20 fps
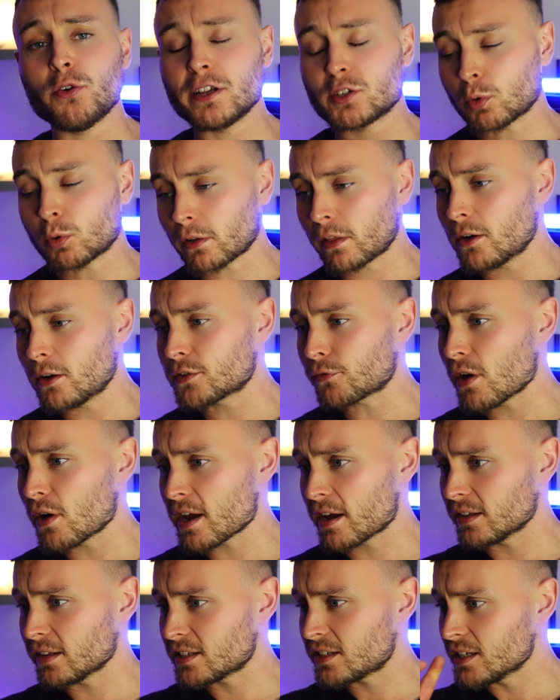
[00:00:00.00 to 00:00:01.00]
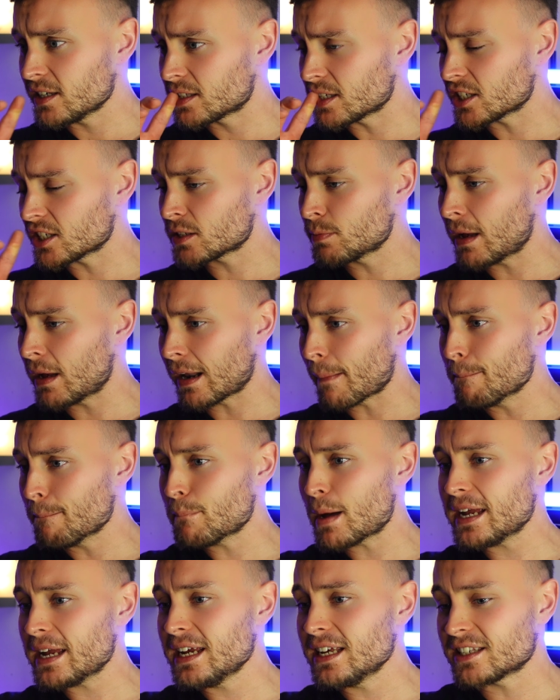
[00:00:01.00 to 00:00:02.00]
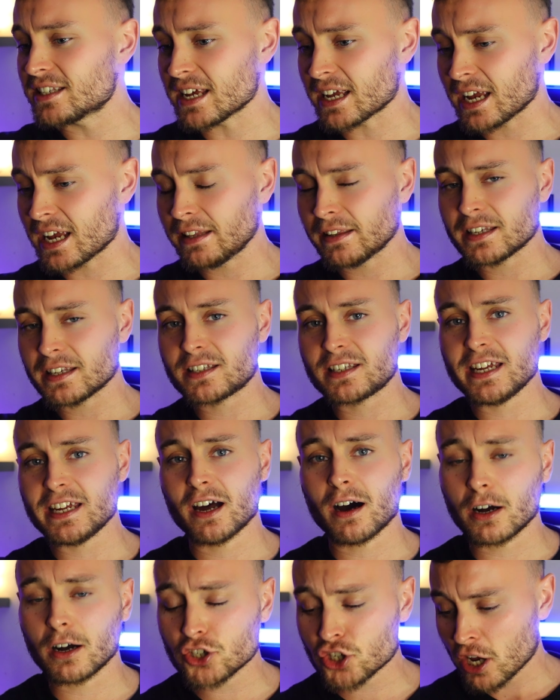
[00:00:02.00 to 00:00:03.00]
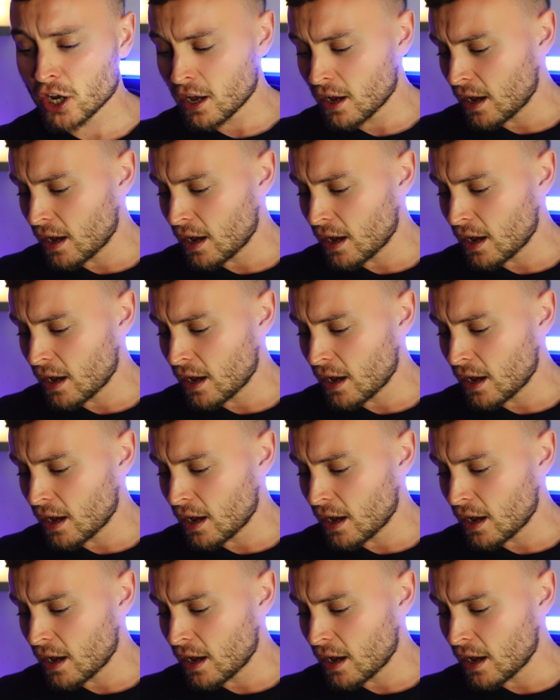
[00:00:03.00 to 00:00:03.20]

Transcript: It's one of those fragrances that smell amazing in the sillage.